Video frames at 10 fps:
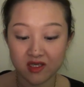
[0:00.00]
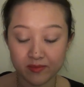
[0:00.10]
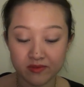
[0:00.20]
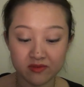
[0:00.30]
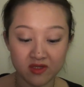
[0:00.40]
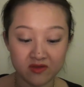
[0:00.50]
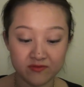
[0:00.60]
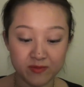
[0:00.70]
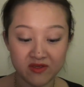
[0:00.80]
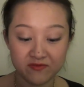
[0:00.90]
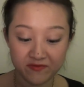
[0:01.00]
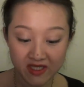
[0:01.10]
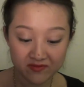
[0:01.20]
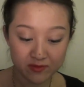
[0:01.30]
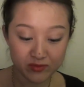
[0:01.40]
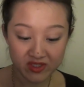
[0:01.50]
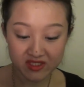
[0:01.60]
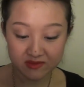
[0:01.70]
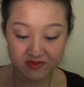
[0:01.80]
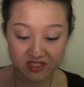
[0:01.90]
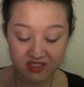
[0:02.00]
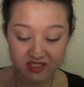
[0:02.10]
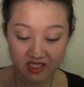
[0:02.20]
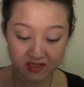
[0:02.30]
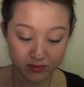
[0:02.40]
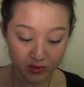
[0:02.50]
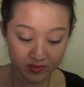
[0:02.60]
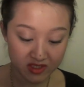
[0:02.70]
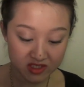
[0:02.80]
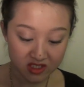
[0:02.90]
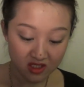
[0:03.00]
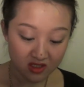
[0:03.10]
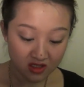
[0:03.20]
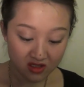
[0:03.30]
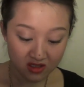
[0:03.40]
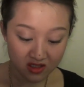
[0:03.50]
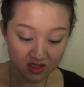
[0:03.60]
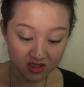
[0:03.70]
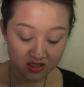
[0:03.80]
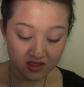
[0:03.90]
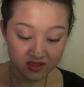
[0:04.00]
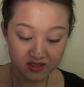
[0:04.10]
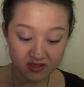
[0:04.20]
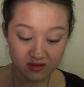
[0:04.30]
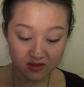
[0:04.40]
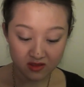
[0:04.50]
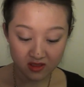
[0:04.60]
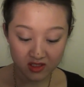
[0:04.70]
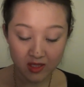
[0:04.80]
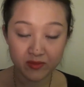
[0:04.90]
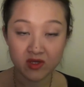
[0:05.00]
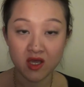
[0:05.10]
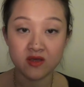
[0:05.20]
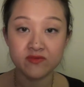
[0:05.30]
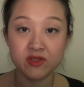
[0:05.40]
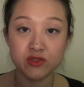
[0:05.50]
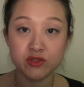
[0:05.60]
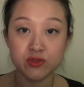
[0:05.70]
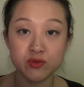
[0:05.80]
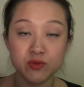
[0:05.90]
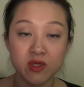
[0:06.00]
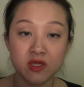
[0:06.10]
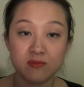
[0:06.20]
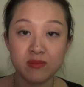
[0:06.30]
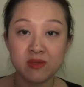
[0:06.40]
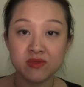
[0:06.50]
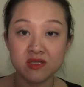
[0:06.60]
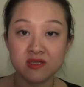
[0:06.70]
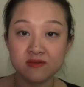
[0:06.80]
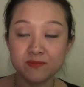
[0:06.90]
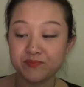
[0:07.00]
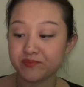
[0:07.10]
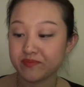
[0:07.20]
A couple of my favorite bright lipsticks at the moment are a couple of the new Maybelline